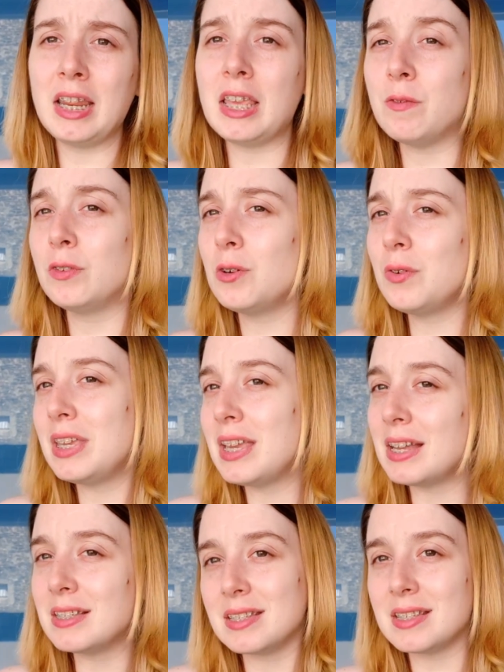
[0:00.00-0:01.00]
even though he
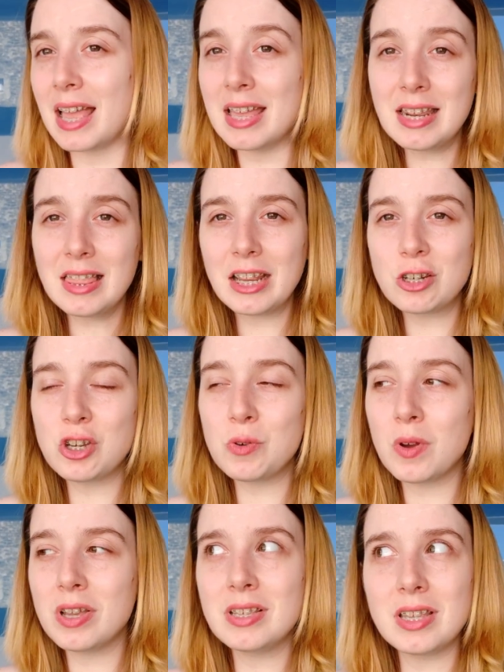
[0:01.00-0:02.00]
had said like she
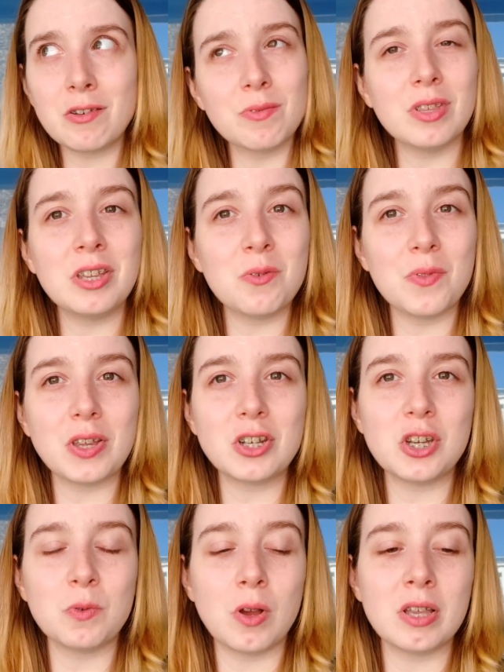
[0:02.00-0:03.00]
was. I really don't think
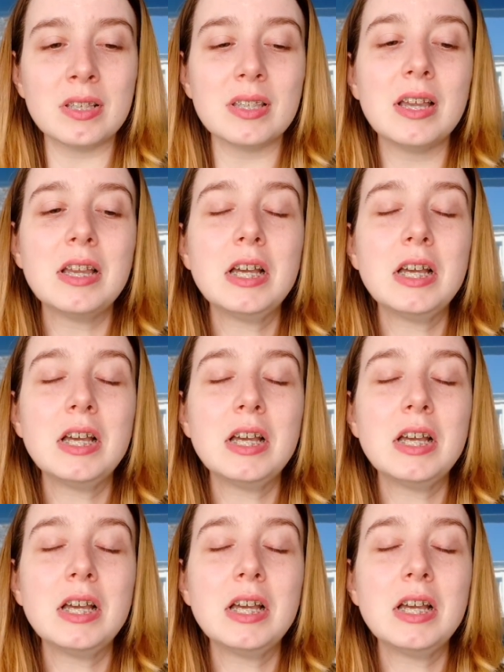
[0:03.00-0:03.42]
she was.